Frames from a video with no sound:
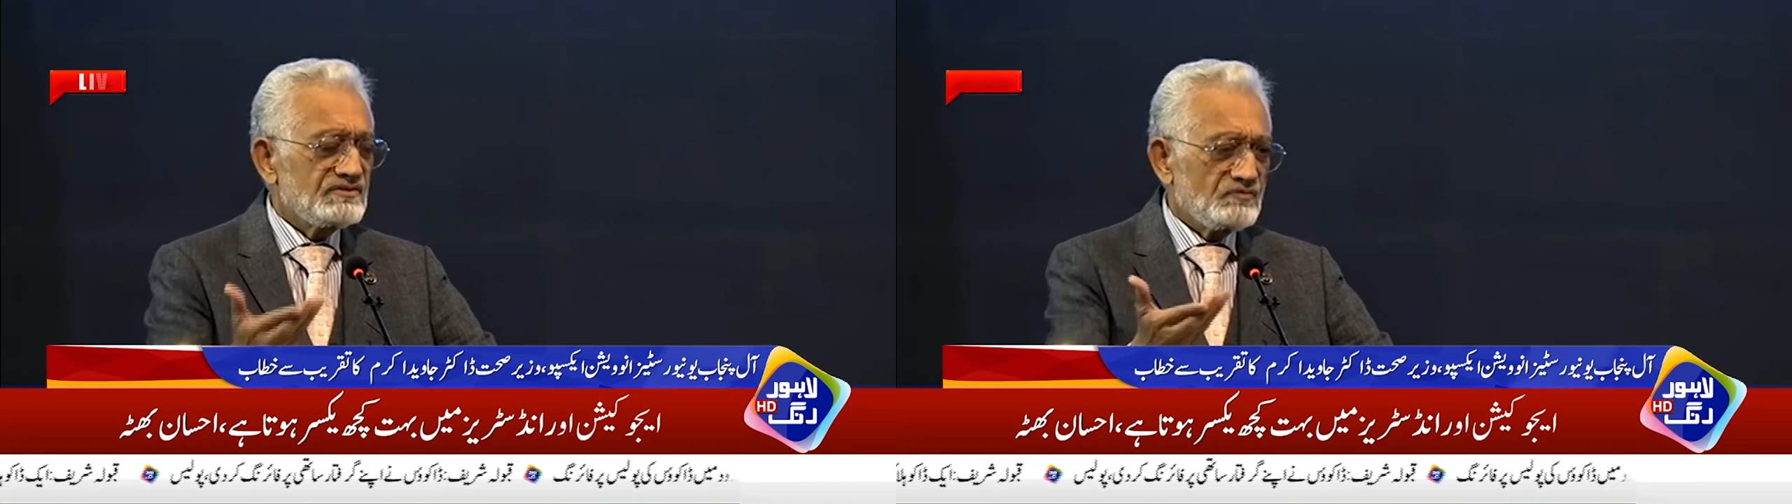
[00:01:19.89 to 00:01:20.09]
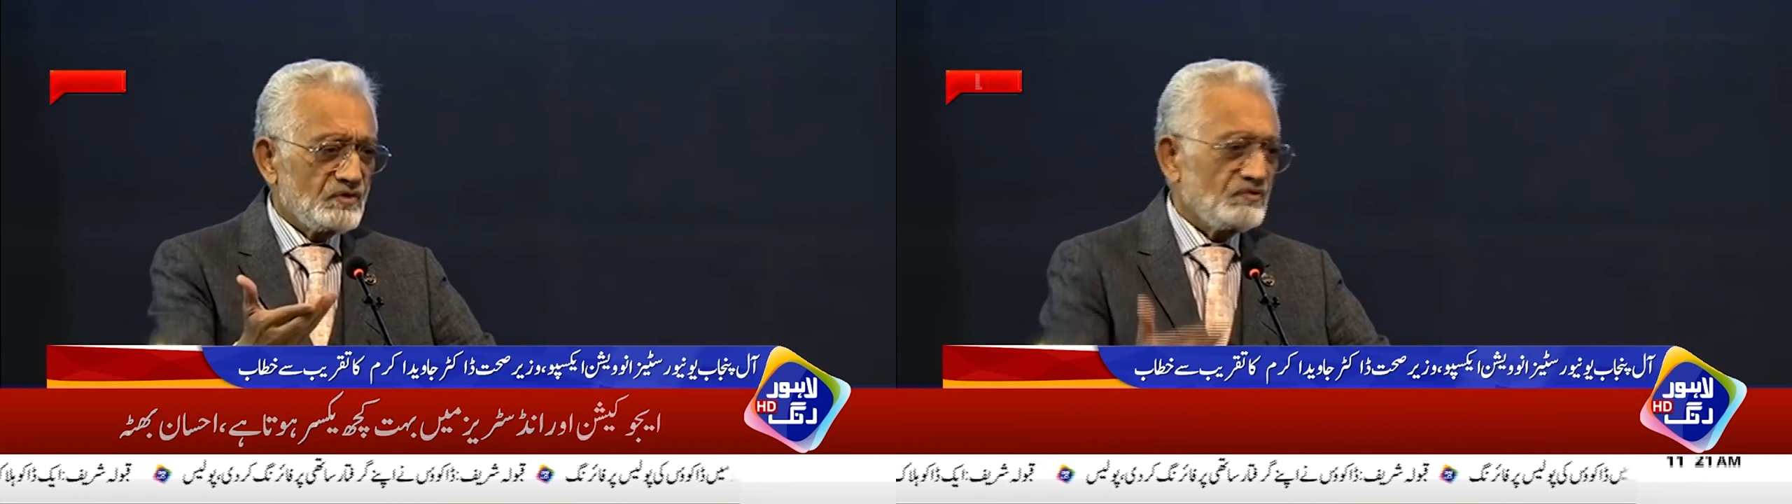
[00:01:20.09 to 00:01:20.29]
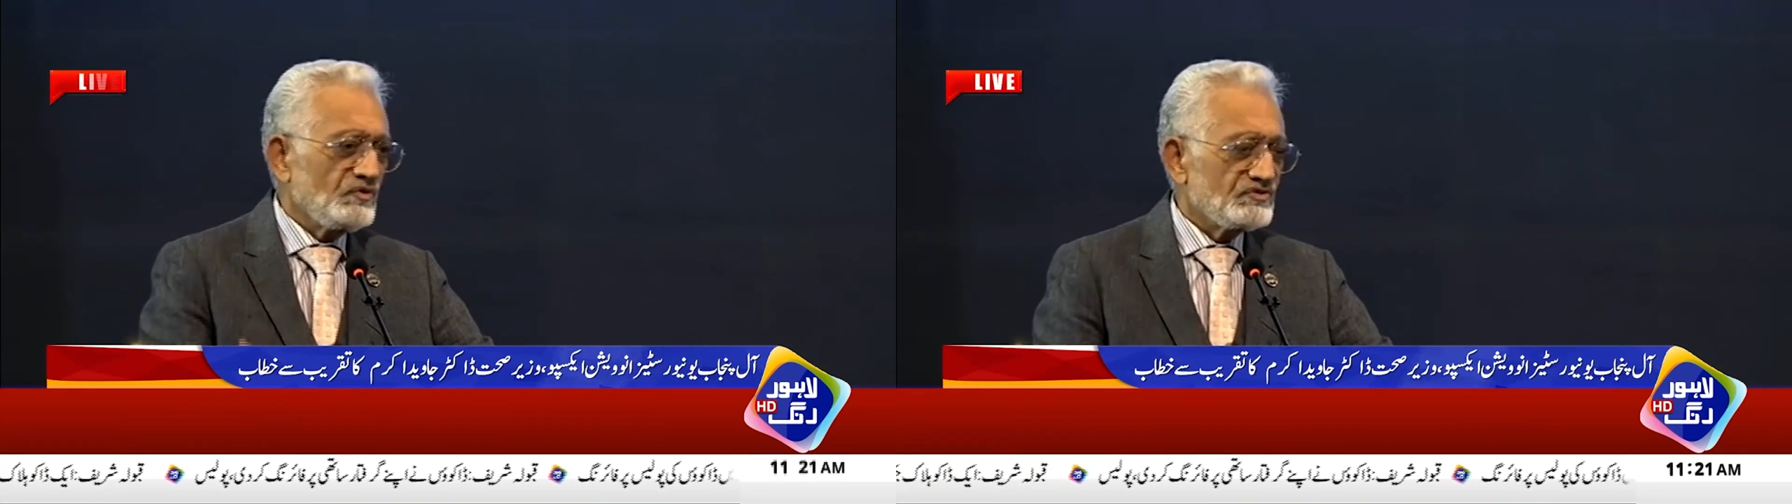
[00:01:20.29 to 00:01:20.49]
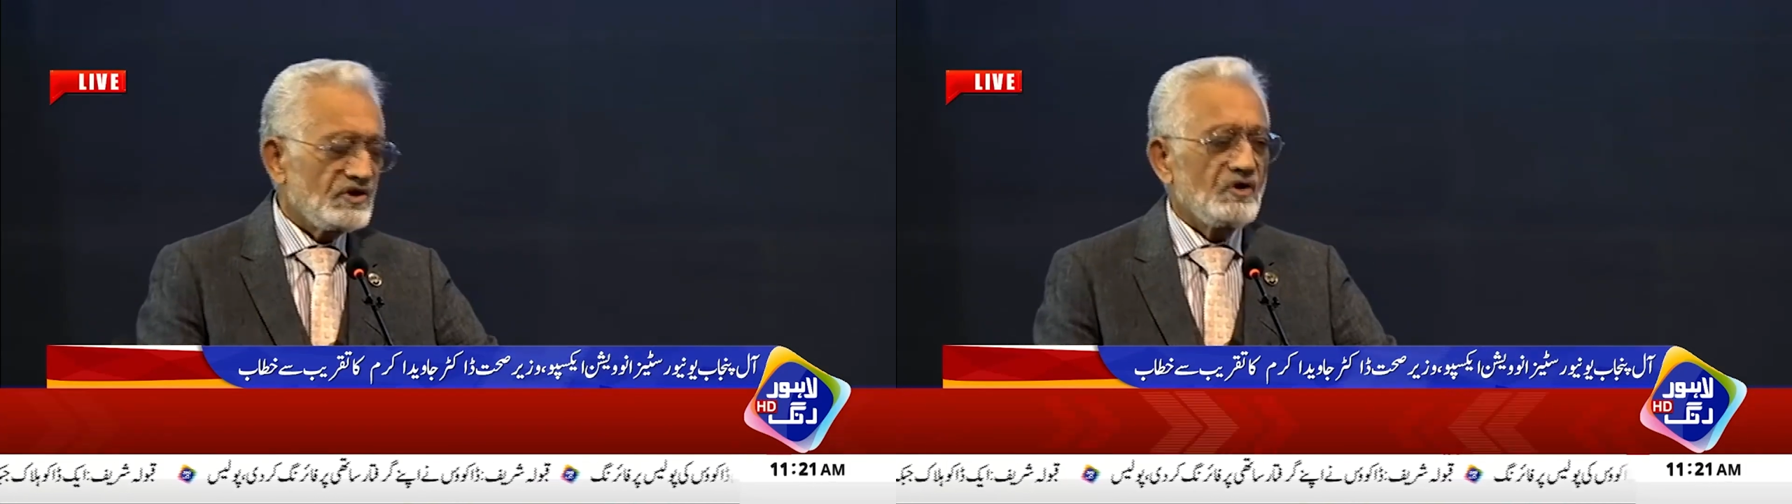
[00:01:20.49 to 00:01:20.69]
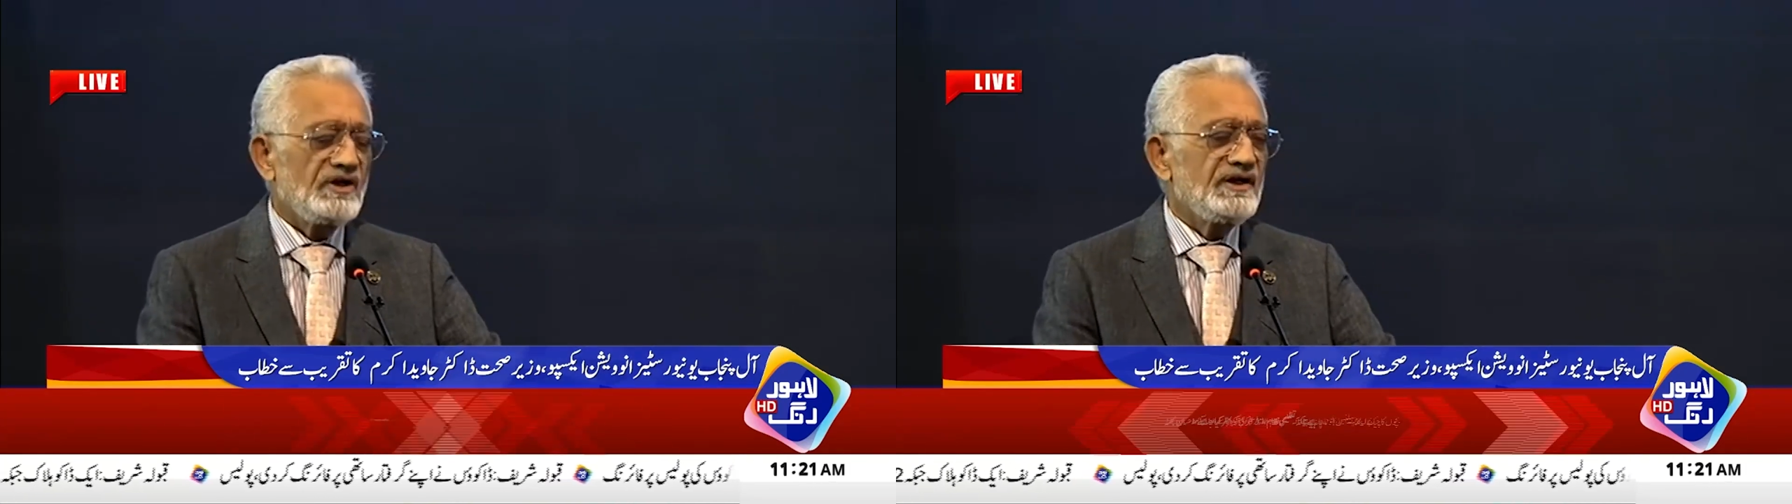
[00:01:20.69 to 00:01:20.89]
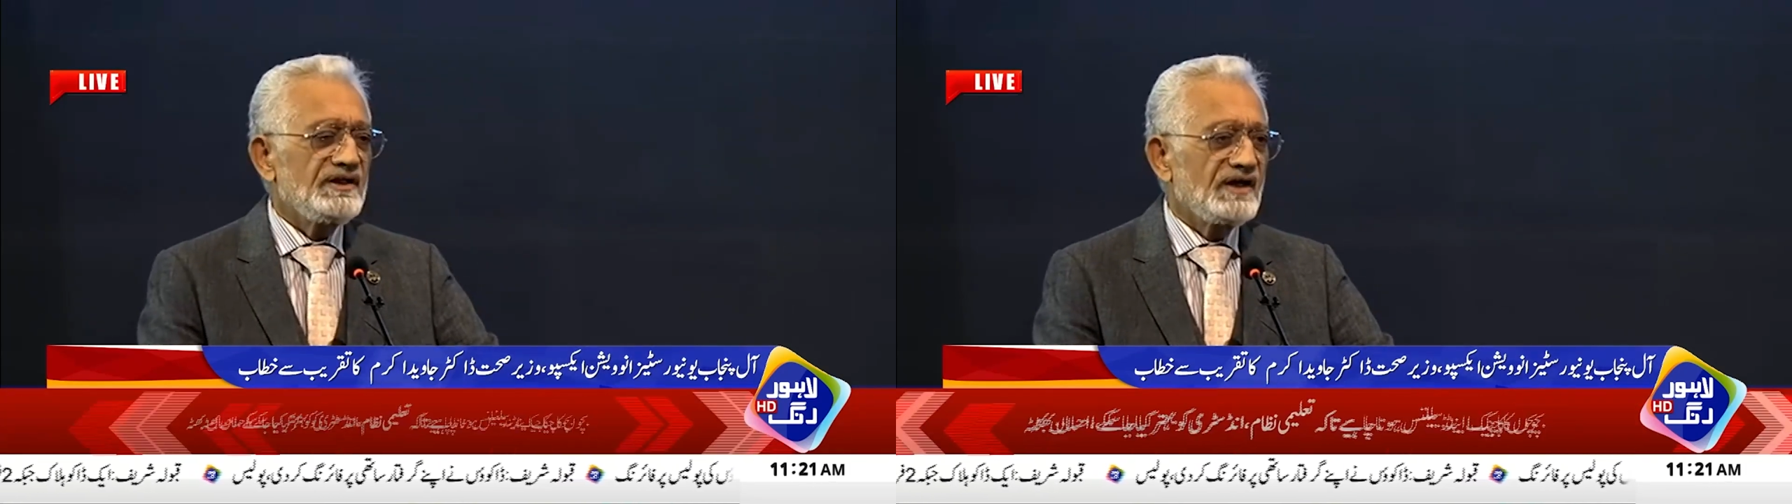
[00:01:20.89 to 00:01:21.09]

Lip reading: what was already